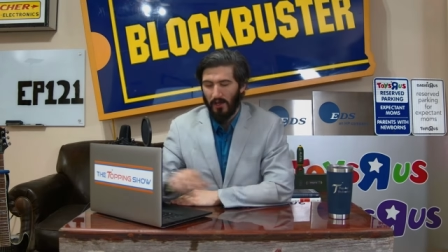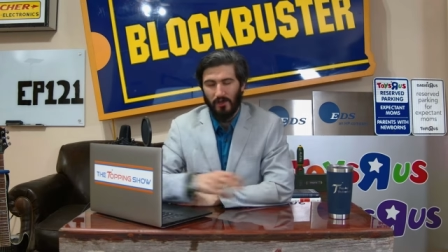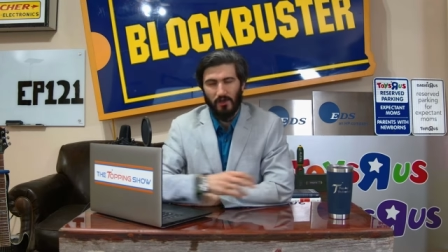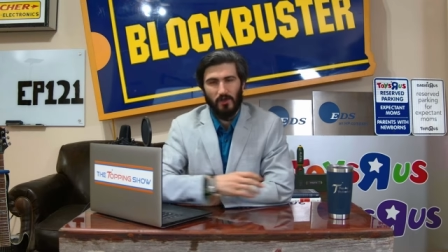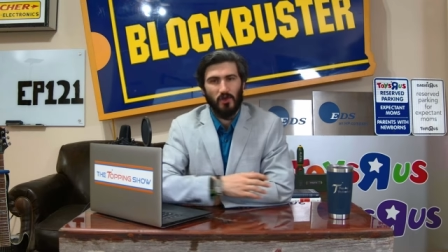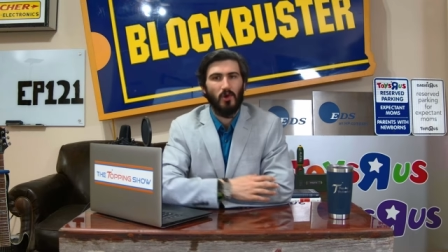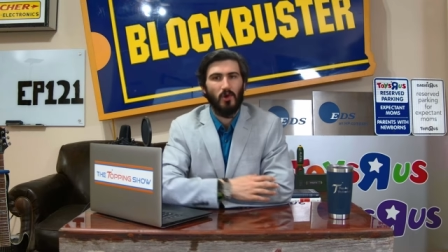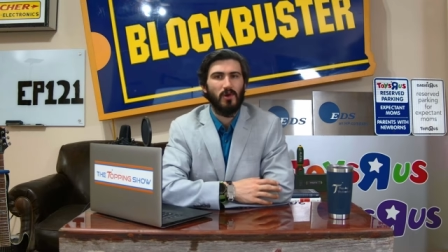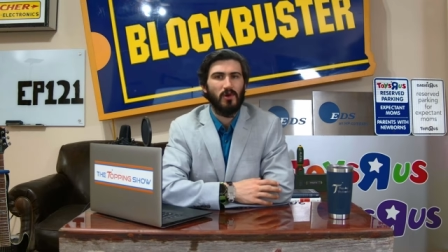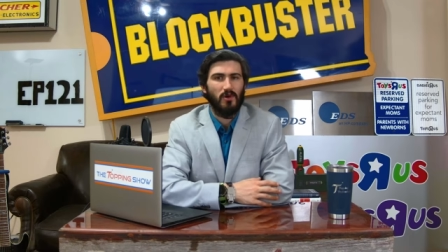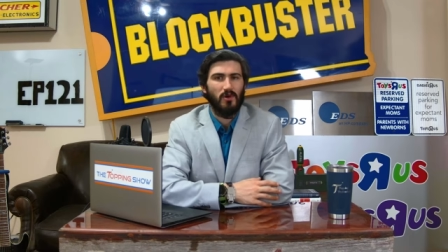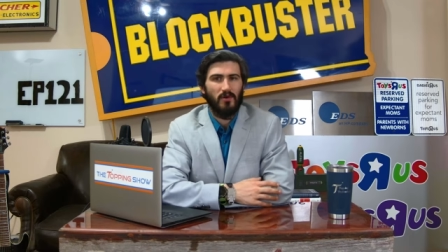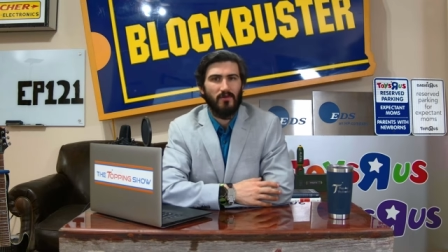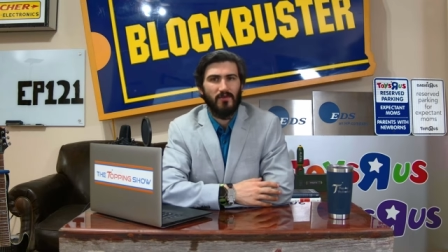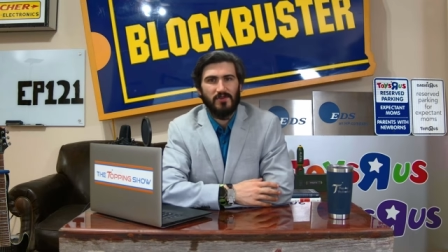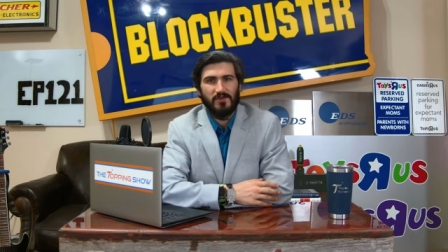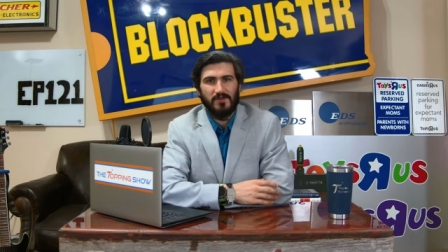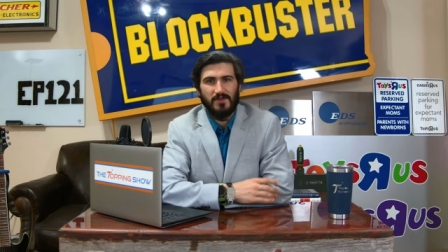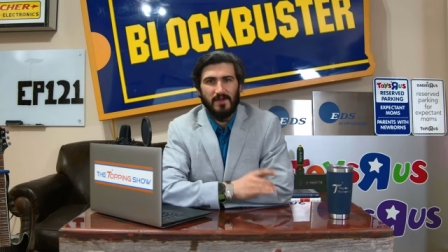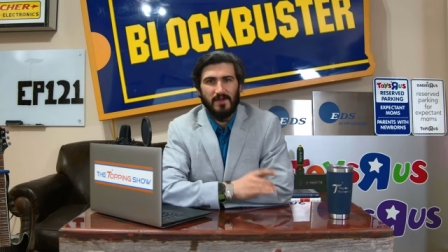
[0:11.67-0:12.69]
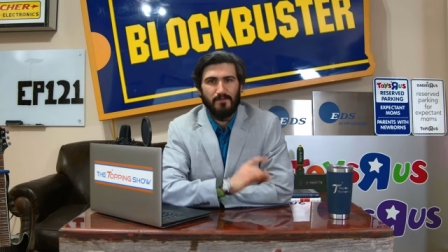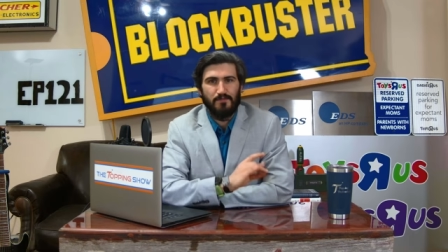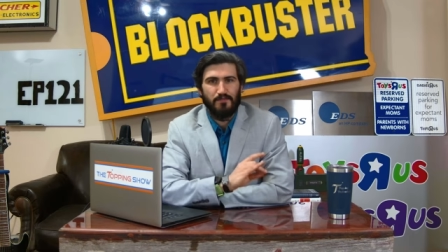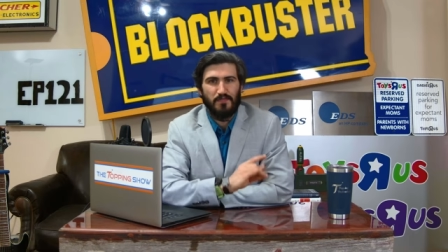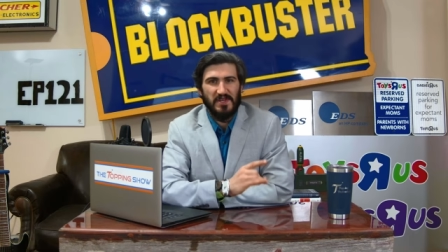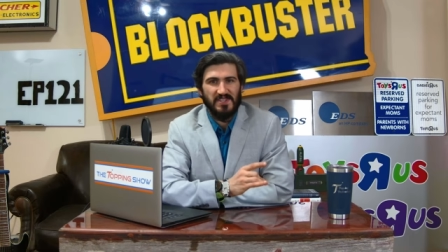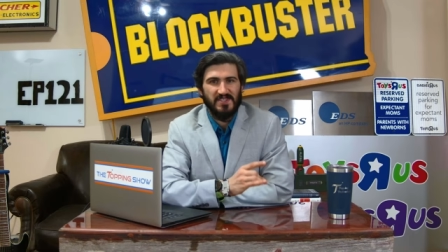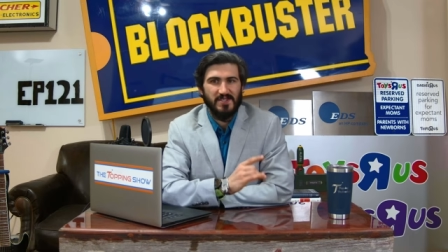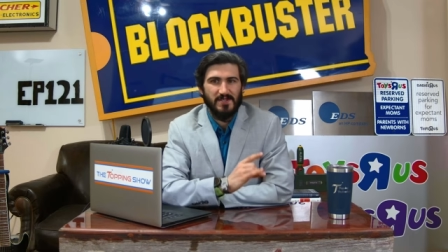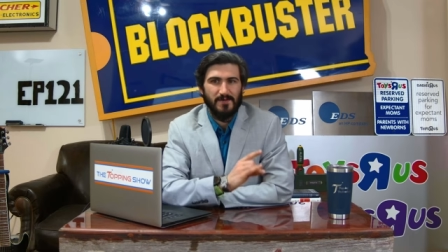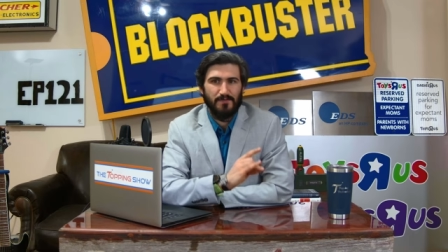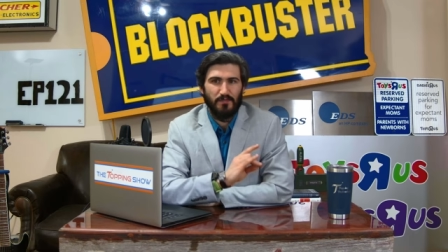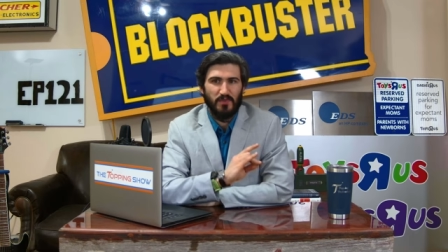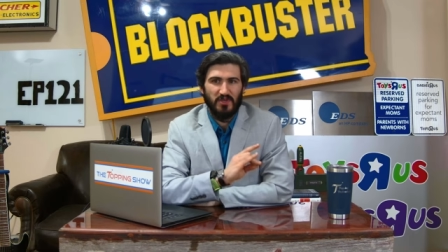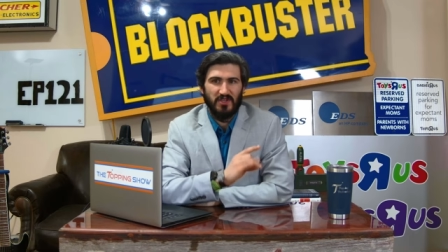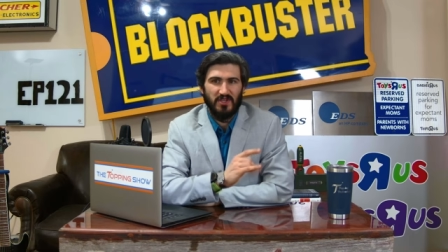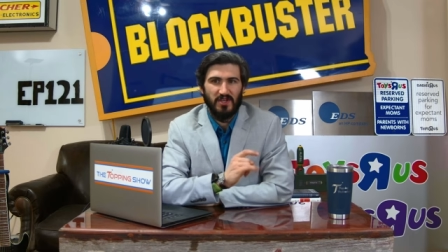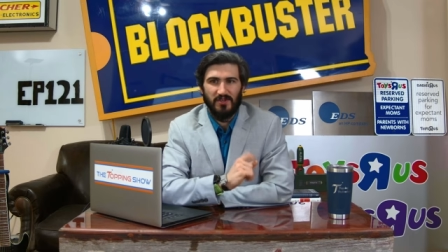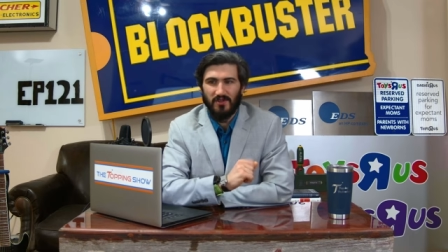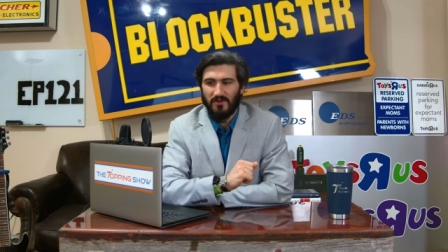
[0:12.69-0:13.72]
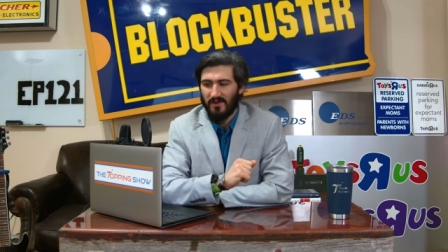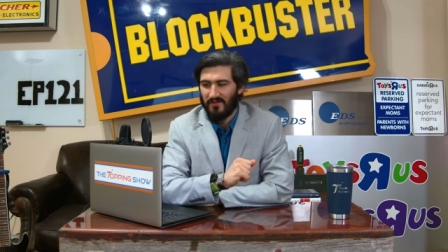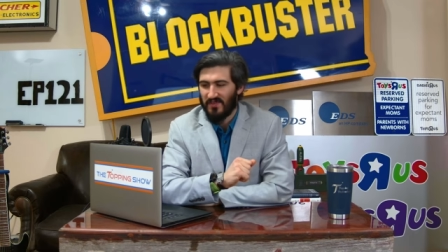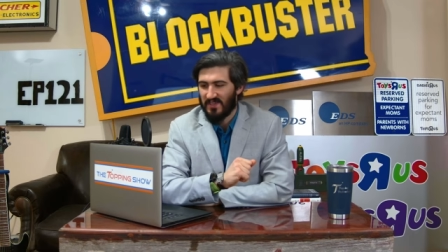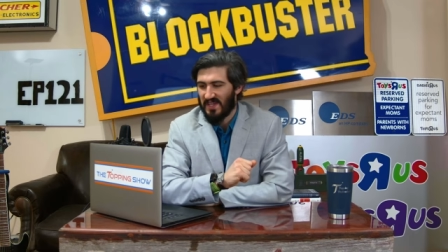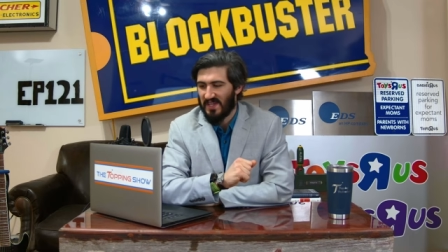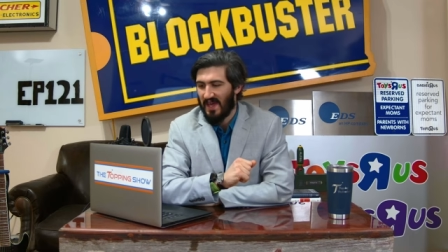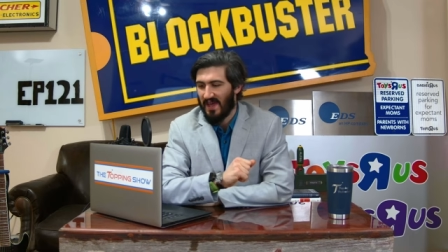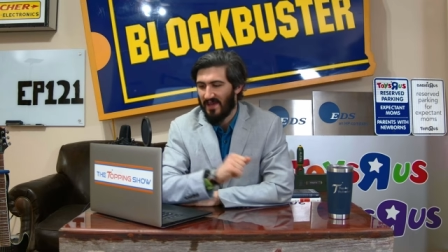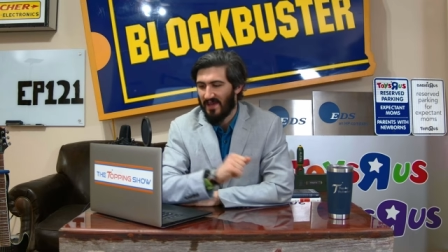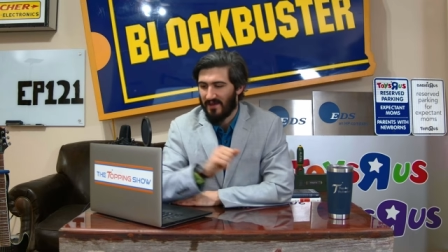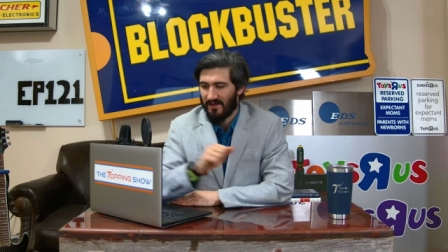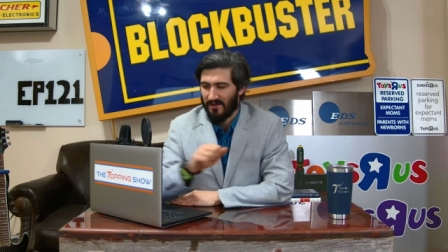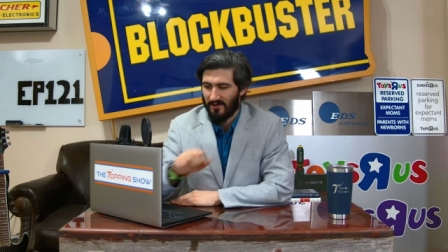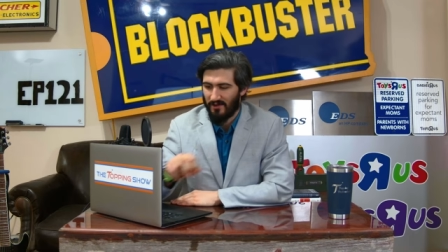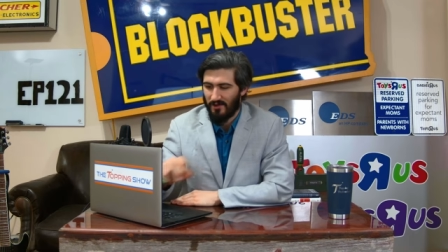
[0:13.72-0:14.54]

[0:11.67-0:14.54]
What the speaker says: Going over to the business blunder of the day,